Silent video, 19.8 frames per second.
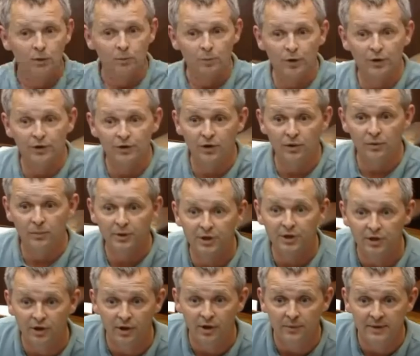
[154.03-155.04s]
but on the other one
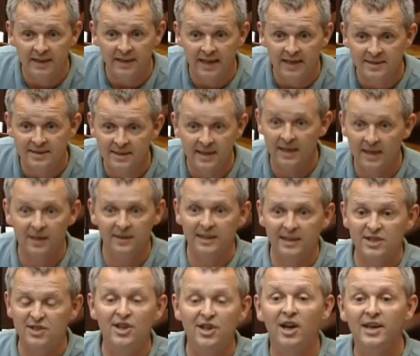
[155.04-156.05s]
you can only get, I think
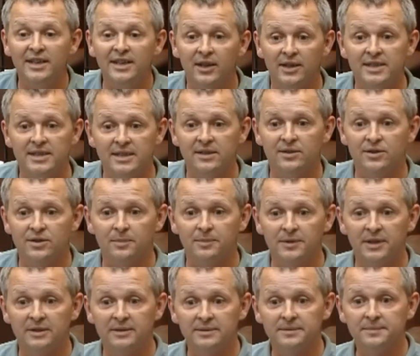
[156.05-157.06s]
it's 990 or
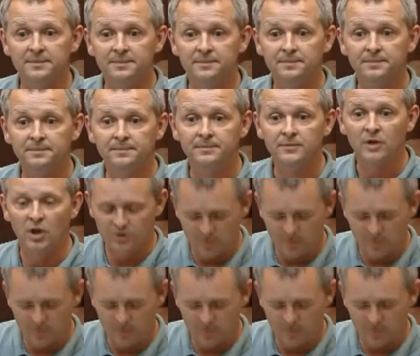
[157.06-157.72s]
something. Or